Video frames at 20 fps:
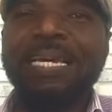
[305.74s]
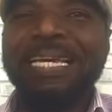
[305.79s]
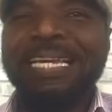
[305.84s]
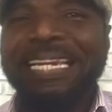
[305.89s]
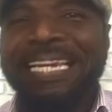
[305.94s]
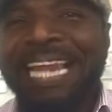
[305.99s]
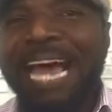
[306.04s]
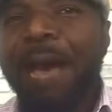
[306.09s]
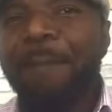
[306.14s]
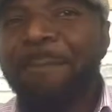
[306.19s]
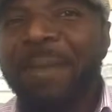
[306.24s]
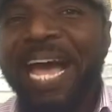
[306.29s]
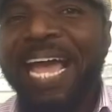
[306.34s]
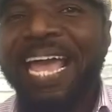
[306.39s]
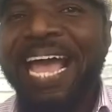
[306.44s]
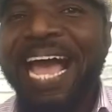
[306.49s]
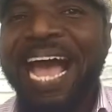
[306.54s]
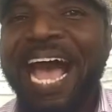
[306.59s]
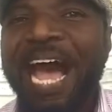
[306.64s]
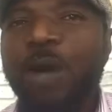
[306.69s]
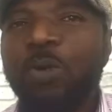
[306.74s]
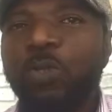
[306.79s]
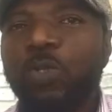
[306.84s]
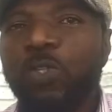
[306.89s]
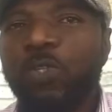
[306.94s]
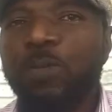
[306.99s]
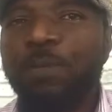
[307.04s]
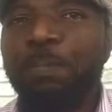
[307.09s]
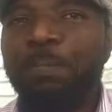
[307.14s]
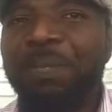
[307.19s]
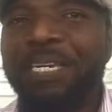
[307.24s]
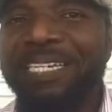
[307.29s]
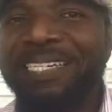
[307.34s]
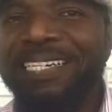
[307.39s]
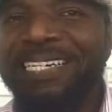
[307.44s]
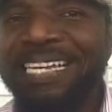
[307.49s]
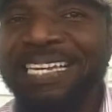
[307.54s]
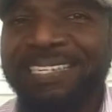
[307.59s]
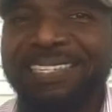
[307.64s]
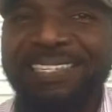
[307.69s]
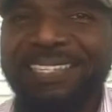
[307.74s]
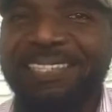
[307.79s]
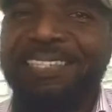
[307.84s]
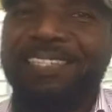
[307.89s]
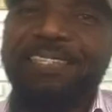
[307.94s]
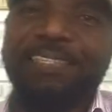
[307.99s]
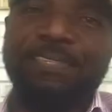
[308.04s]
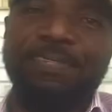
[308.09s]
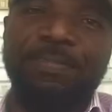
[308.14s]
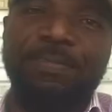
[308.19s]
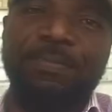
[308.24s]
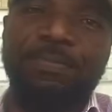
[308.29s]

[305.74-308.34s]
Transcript: Na my house be this.